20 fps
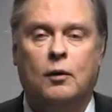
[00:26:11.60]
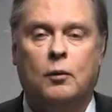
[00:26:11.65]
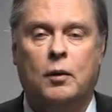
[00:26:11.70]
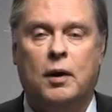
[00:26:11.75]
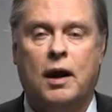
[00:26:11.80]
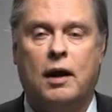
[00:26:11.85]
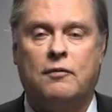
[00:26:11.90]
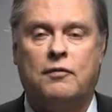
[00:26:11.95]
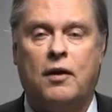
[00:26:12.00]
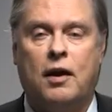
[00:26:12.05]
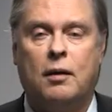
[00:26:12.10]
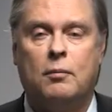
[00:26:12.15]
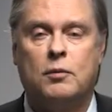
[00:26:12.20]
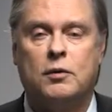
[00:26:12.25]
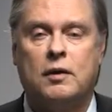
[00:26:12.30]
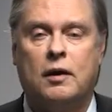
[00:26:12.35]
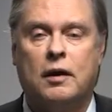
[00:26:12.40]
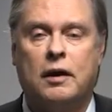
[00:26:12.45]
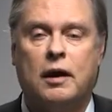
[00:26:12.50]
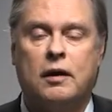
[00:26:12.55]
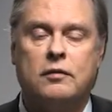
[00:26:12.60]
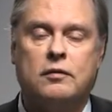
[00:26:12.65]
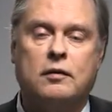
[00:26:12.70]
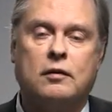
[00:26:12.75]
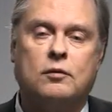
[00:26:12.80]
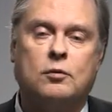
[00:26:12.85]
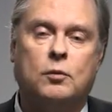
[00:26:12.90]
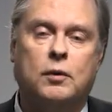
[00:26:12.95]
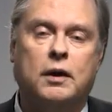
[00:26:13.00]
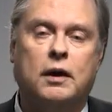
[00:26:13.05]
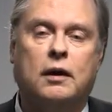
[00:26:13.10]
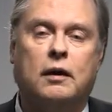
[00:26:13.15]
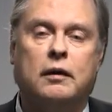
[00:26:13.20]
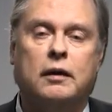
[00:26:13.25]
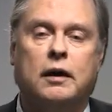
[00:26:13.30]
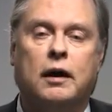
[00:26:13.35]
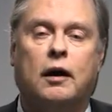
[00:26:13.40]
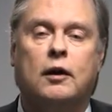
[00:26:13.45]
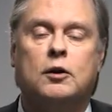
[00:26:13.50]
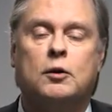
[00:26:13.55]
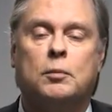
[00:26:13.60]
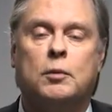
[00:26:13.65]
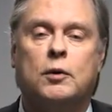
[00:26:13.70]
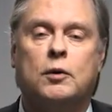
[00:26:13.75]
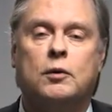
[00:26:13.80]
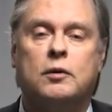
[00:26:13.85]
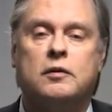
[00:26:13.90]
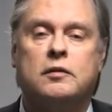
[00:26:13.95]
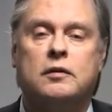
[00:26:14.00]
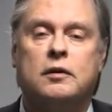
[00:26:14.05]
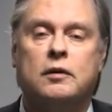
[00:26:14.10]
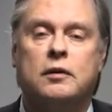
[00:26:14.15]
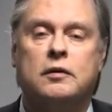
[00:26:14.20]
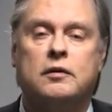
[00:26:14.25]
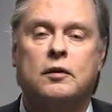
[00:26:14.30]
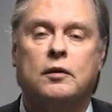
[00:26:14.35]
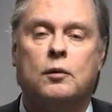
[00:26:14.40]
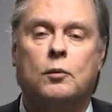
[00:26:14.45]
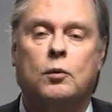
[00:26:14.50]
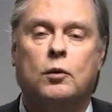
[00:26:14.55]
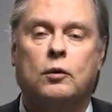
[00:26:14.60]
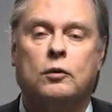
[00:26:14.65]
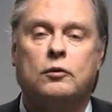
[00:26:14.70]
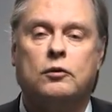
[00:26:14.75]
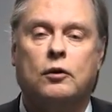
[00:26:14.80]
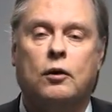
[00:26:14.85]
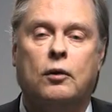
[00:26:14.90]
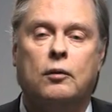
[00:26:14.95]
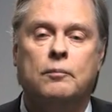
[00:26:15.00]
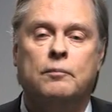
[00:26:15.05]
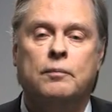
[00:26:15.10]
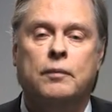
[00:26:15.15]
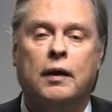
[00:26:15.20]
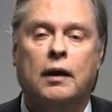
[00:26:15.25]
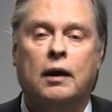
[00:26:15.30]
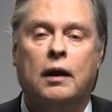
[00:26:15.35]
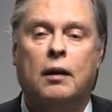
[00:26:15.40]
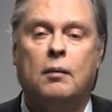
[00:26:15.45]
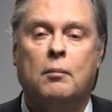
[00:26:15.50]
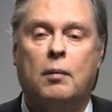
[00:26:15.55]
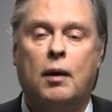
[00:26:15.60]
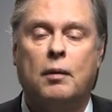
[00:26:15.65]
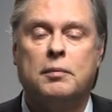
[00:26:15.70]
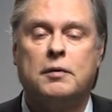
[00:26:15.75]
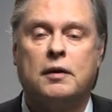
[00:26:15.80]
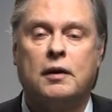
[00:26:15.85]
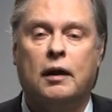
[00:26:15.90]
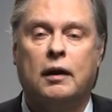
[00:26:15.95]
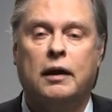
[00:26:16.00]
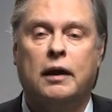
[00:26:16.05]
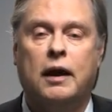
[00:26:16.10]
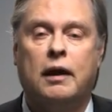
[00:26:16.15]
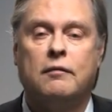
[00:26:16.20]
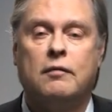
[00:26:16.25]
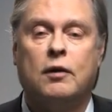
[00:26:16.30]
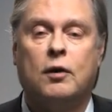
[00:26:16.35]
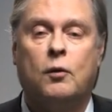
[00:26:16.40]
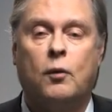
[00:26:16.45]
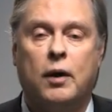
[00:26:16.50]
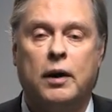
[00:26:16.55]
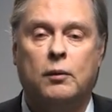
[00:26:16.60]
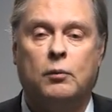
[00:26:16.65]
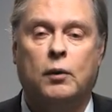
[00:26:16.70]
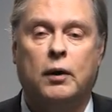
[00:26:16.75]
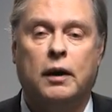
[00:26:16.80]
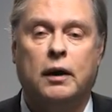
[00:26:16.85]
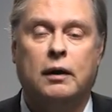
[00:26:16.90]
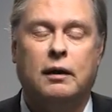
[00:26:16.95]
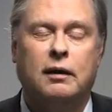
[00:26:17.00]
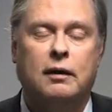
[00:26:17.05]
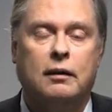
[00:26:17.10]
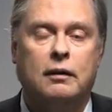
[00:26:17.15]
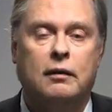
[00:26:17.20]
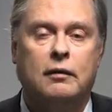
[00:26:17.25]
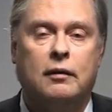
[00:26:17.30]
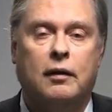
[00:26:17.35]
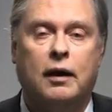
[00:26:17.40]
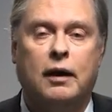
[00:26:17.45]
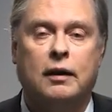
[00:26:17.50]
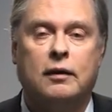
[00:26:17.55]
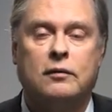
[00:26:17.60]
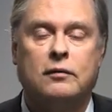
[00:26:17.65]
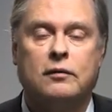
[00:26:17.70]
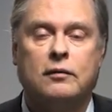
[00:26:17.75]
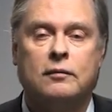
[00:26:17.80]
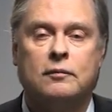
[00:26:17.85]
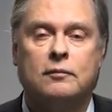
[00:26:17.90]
Louis Laflamme was our guest this week on the Entrepreneur Series of The World Show. I'm Bob Scully. Have a great week. Thanks.